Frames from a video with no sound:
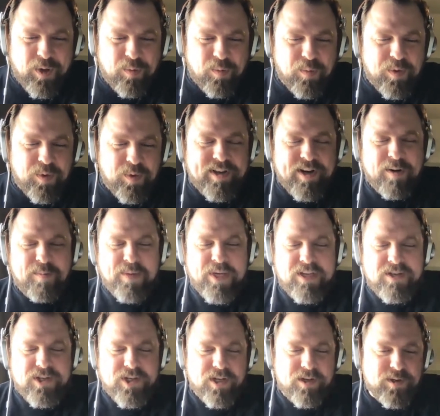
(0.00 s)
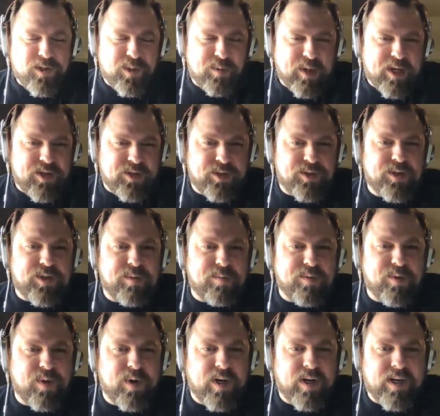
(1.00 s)
Will there be geospatial
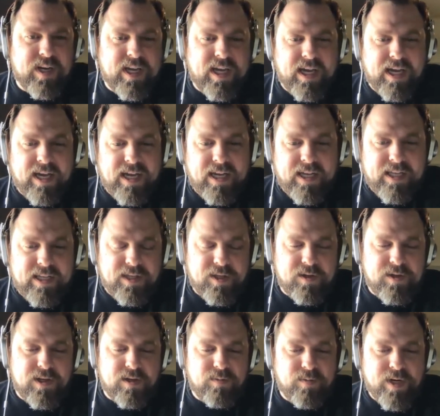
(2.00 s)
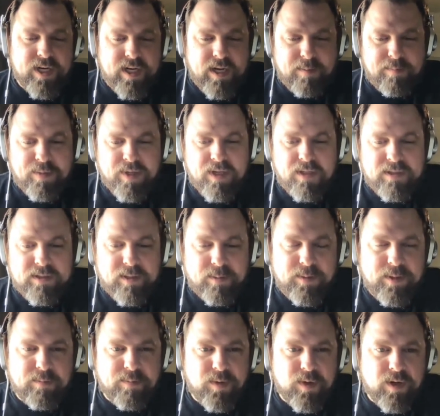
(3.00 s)
support? Uh, you can read up a little
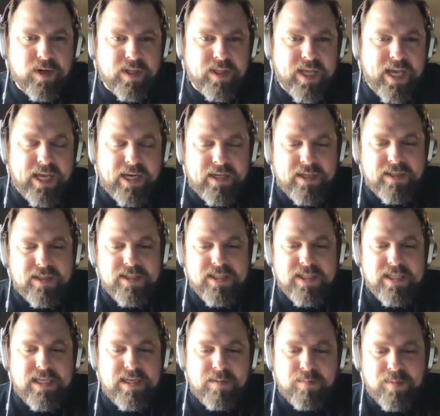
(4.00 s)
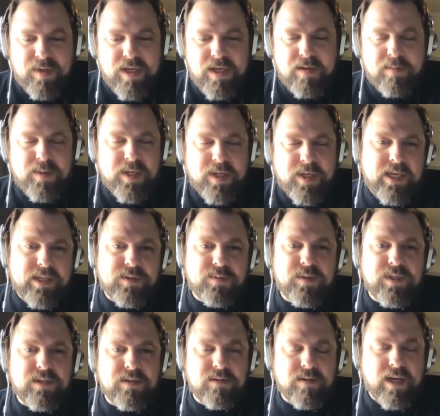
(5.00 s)
bit more on that in the C E P, but yes,
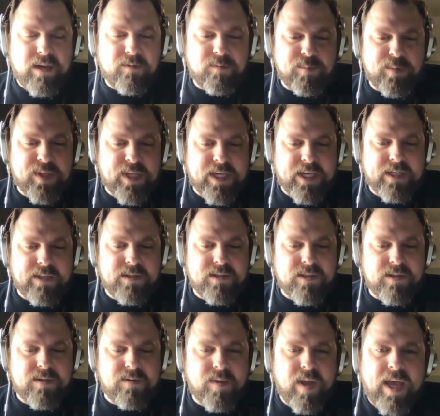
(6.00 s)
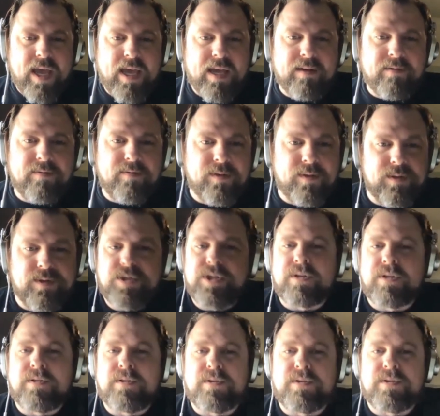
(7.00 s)
we do have plans to add full
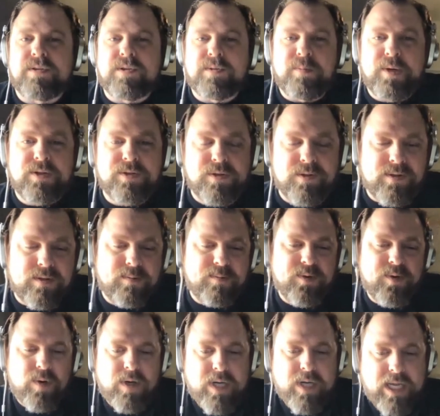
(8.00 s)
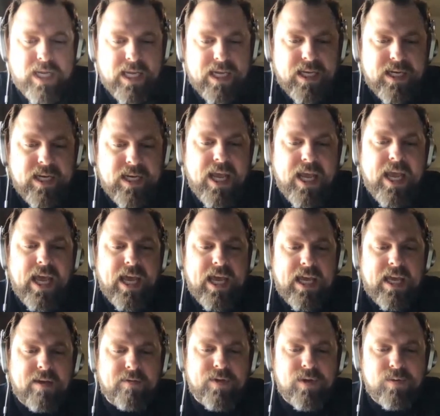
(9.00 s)
geospatial support in.
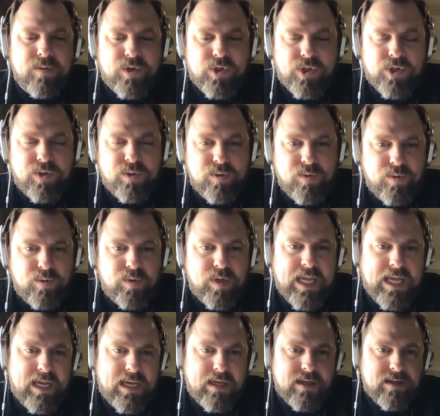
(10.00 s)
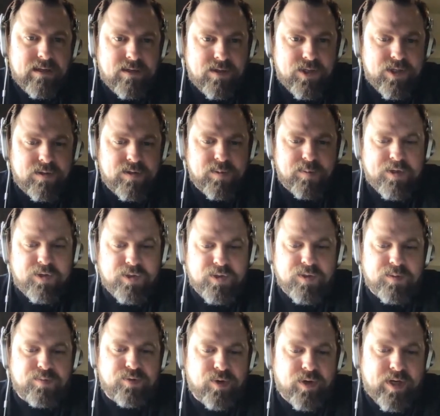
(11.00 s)
If you do need
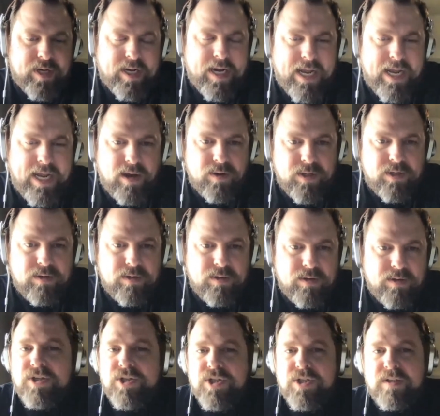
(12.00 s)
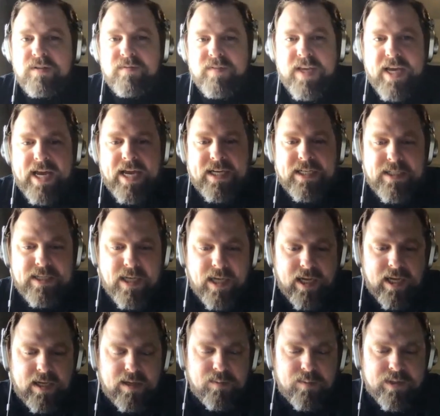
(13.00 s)
geospatial support now, you can achieve that
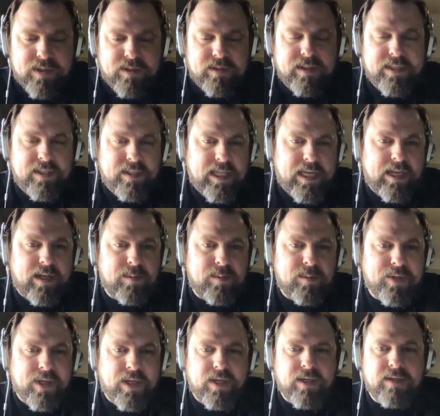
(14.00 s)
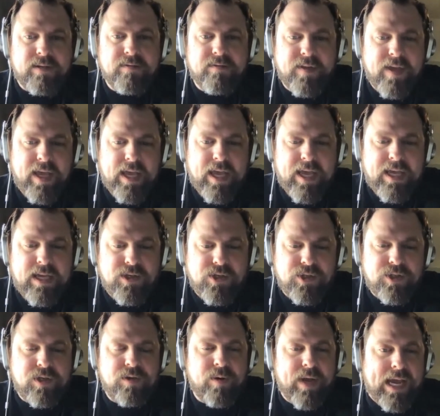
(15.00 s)
uh, with a little help of a
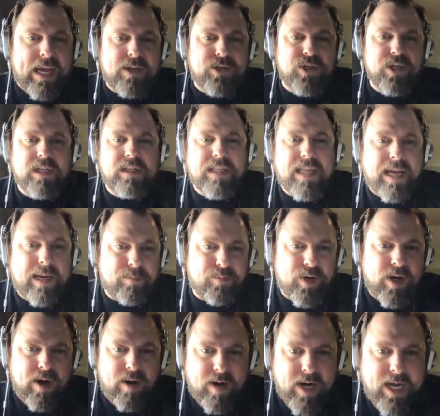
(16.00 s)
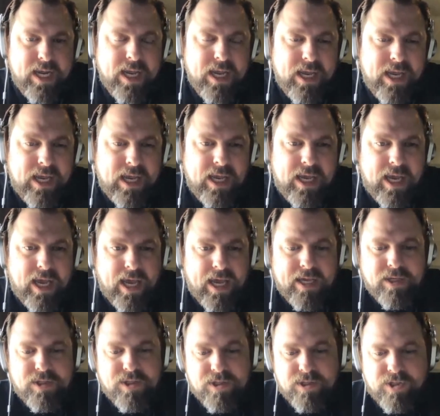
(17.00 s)
geohashing library,
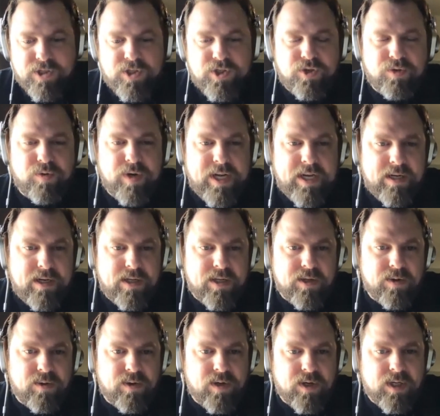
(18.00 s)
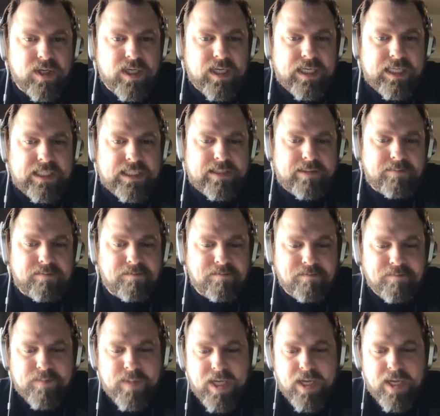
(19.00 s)
and just treat your
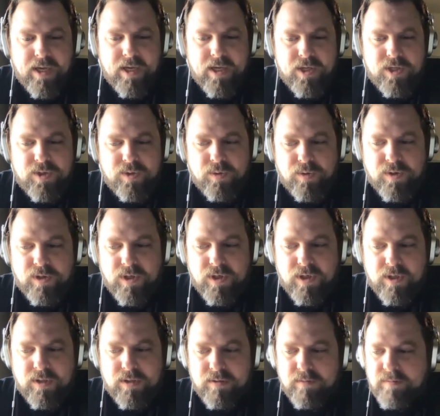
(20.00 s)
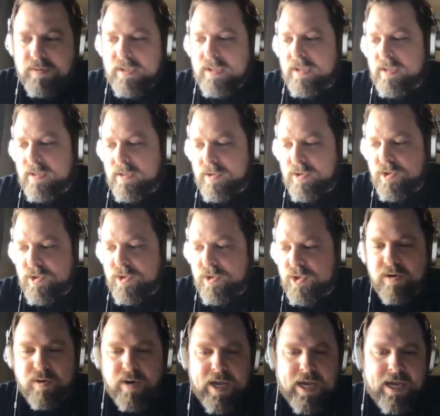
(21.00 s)
um, your
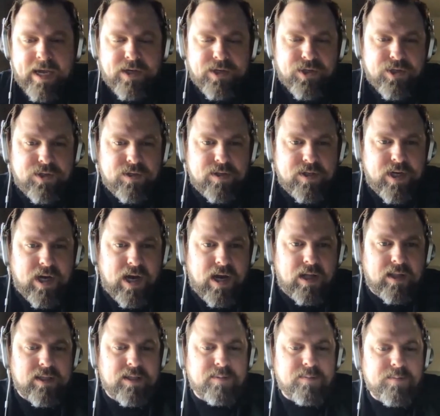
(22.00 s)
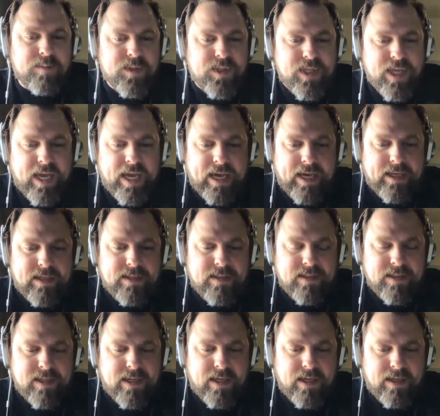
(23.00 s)
geohash columns
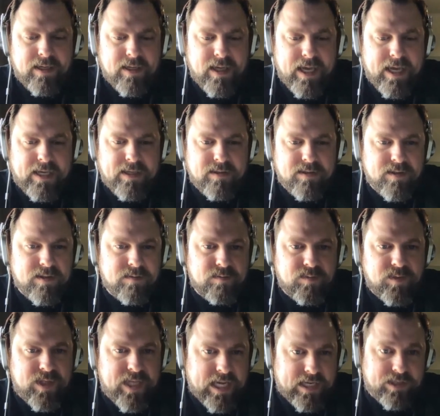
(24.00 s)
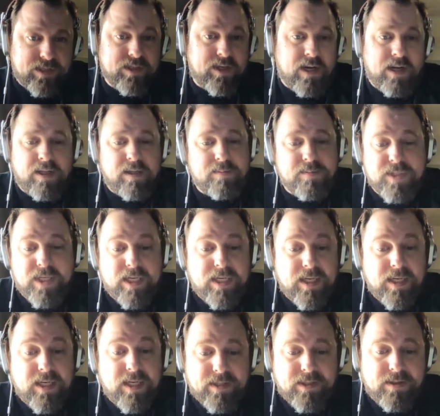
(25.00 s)
as uh, as text columns and
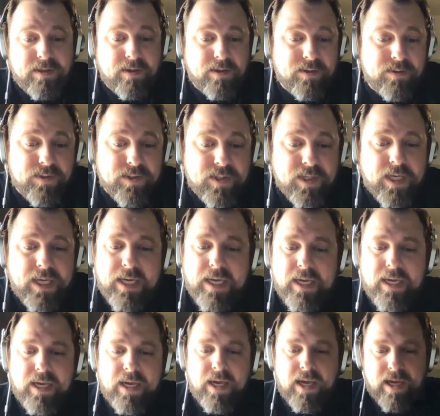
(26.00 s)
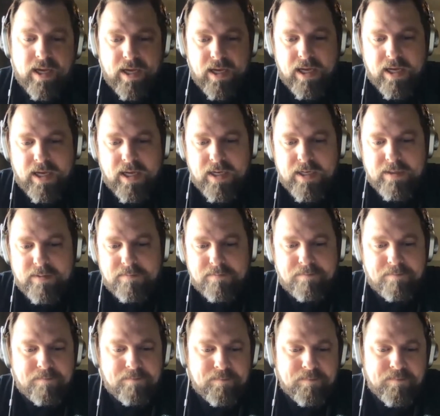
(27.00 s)
index those.
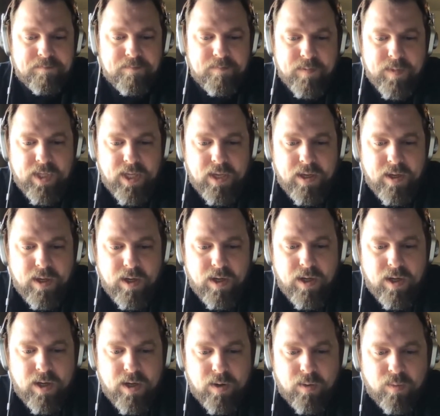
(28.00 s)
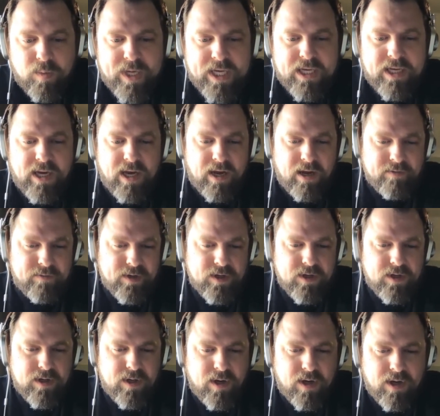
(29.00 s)
Um, We
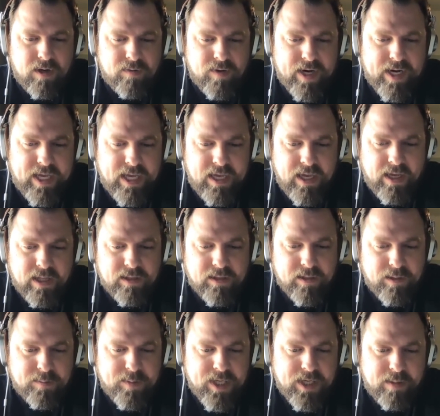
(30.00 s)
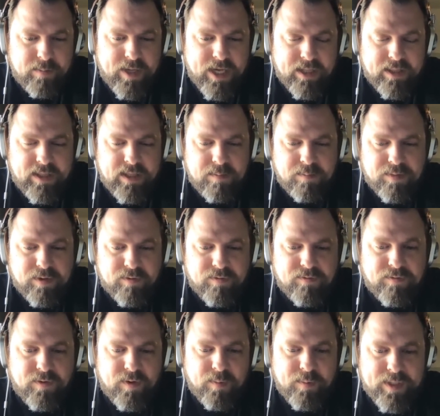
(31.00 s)
covered already a little bit about the
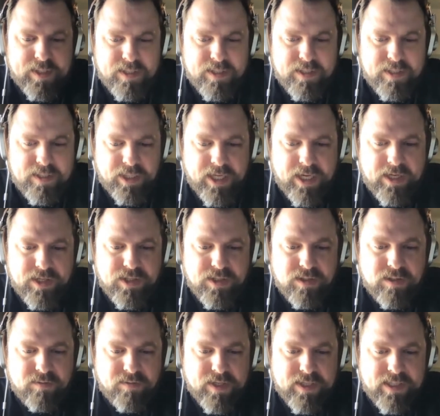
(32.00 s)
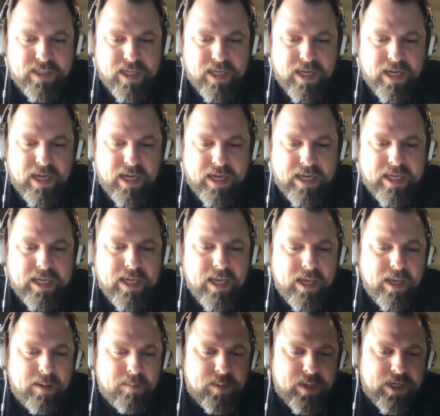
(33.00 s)
performance implications of S A I,
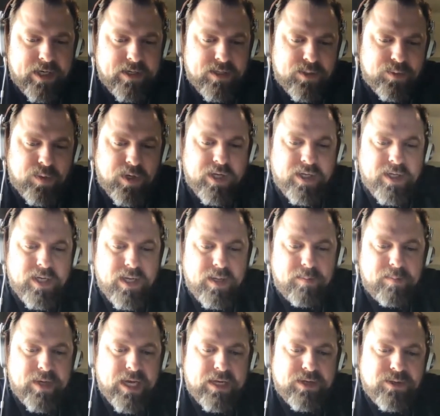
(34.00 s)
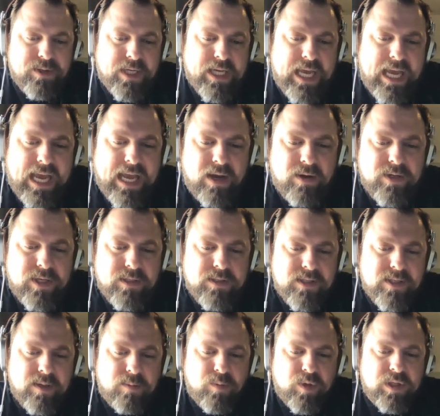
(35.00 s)
but here's one. Patrick, how can
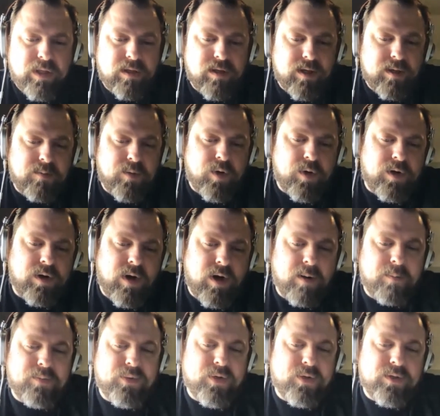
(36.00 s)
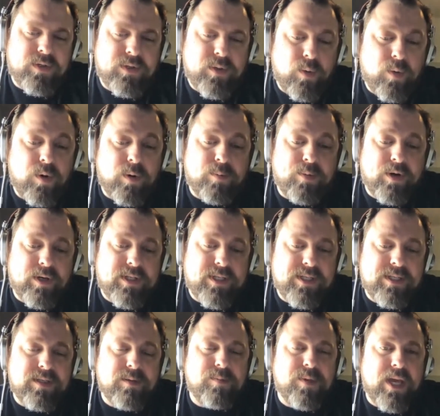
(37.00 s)
someone learn more or, or
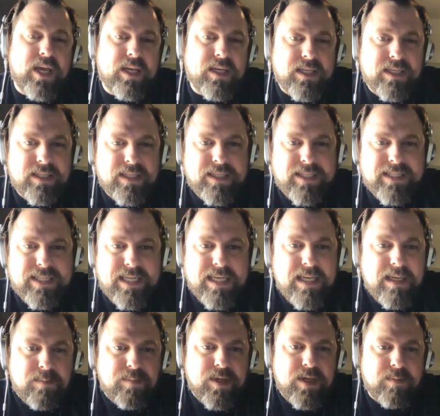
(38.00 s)
participate in the C E P